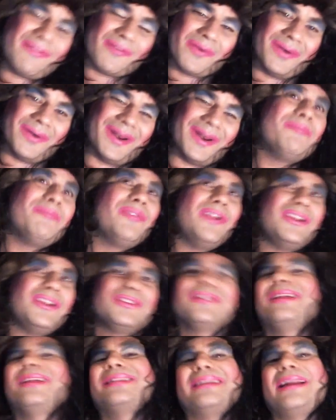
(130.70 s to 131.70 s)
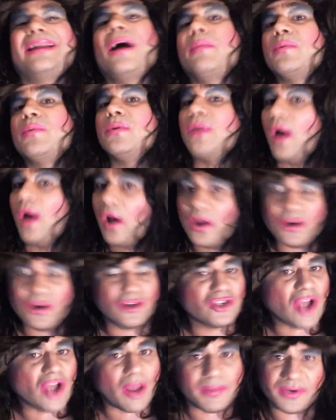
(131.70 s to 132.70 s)
everyone, I'm pretty sure that's going to help you with all your
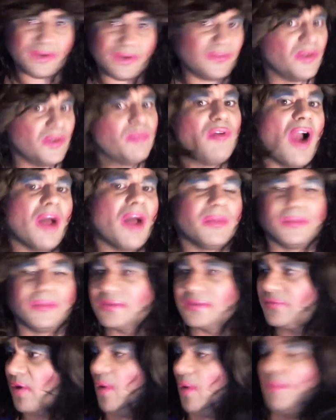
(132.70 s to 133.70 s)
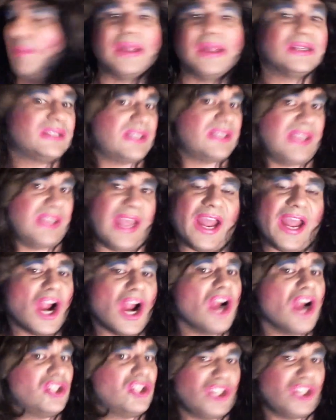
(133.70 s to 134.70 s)
job interview problems from being
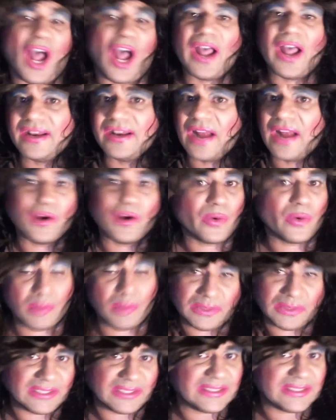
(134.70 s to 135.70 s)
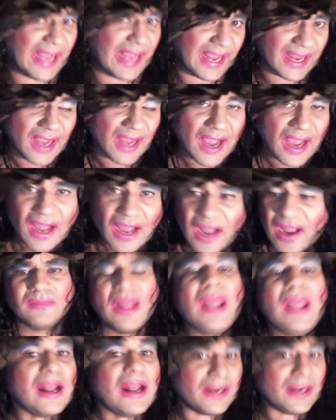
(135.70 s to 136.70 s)
scared, shy, and not knowing what to say.
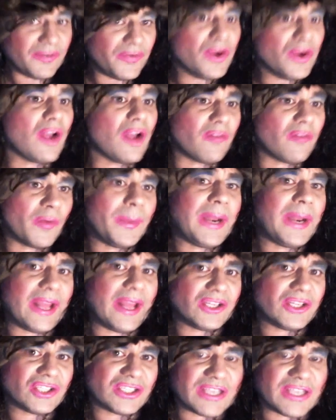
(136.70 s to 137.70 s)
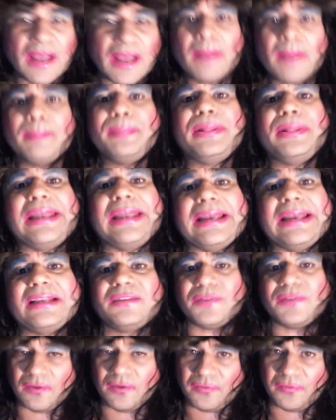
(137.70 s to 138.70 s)
And if you're a government agency, please
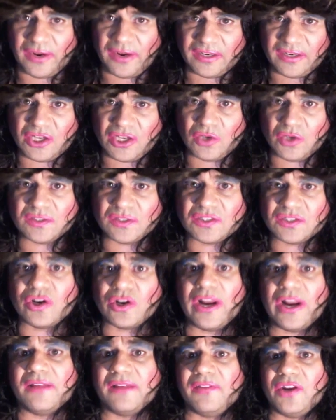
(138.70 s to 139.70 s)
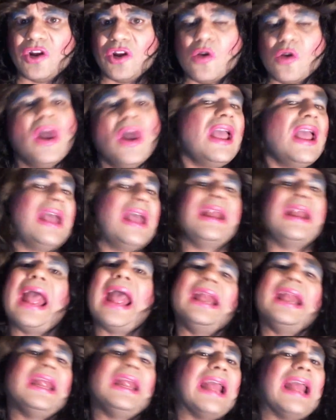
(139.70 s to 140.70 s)
feel free to use this training video in
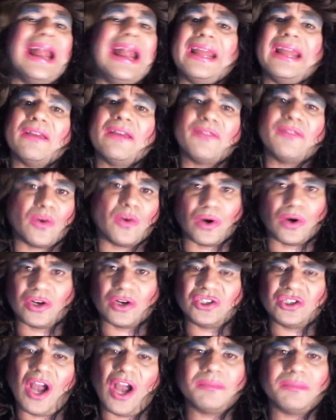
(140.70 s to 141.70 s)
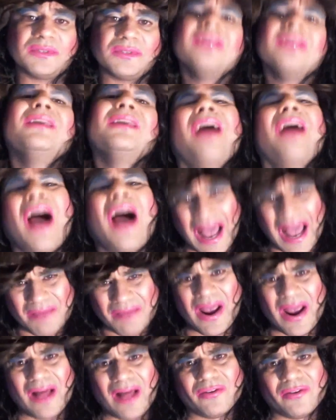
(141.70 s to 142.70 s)
any, any of your workshops. I'm
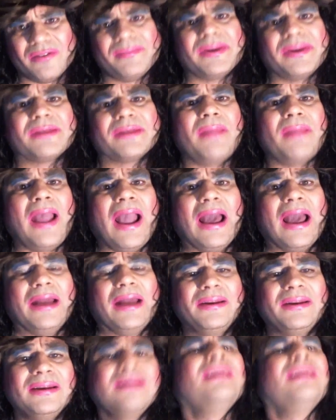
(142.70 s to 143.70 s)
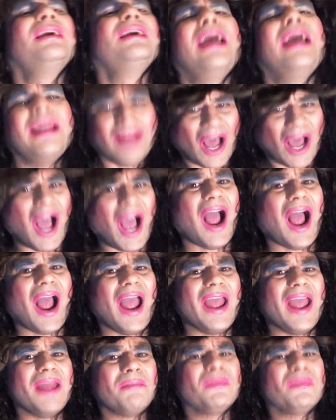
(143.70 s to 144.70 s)
Mallory McMann and
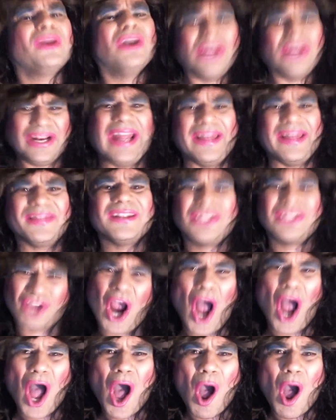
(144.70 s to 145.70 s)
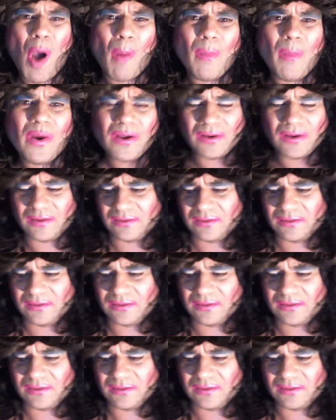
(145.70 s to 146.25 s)
I gonna get the job.